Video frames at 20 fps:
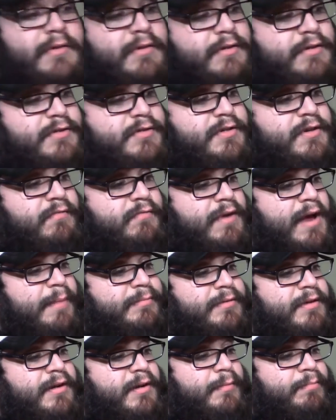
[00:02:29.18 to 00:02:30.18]
She
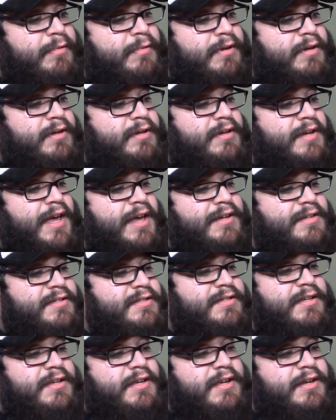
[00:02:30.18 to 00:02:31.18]
wrapped it up
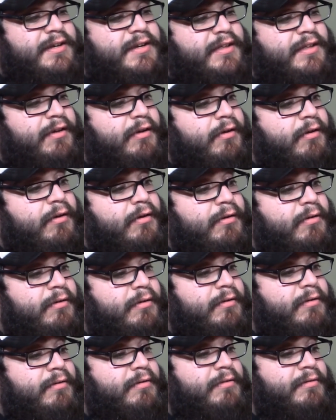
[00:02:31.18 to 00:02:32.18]
nice and neat.
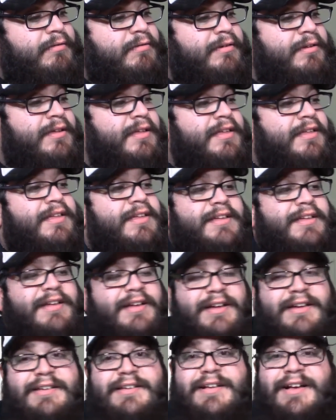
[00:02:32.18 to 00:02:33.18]
Oh,
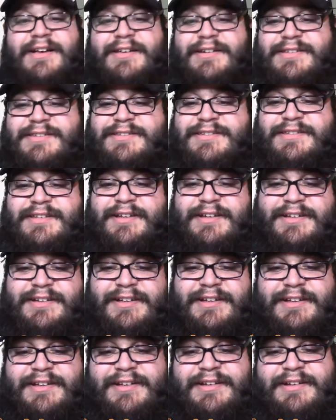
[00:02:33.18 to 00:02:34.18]
I got a
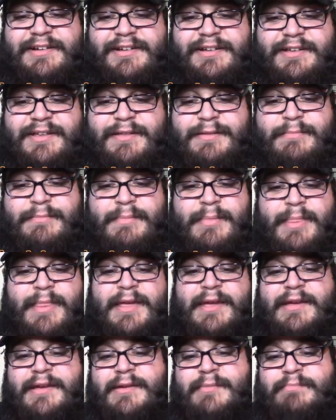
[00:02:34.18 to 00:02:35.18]
sticker.
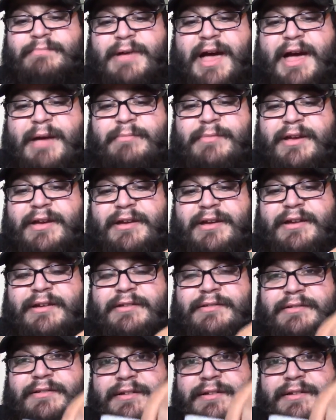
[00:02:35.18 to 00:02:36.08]
Batman.